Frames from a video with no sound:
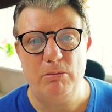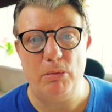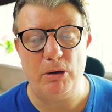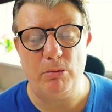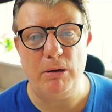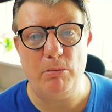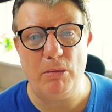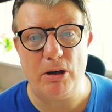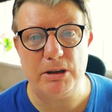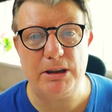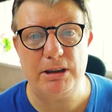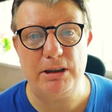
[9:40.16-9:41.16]
But we
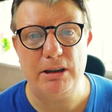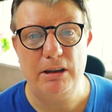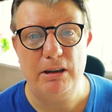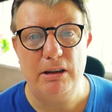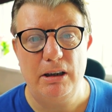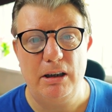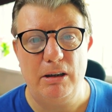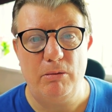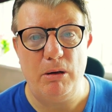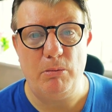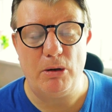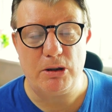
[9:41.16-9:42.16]
must,
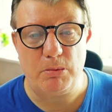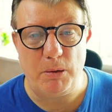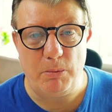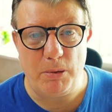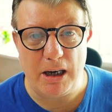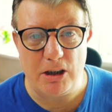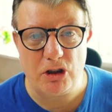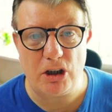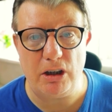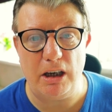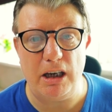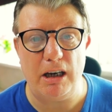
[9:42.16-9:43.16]
we must be
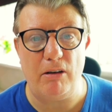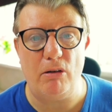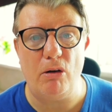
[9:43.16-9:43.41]
patient in our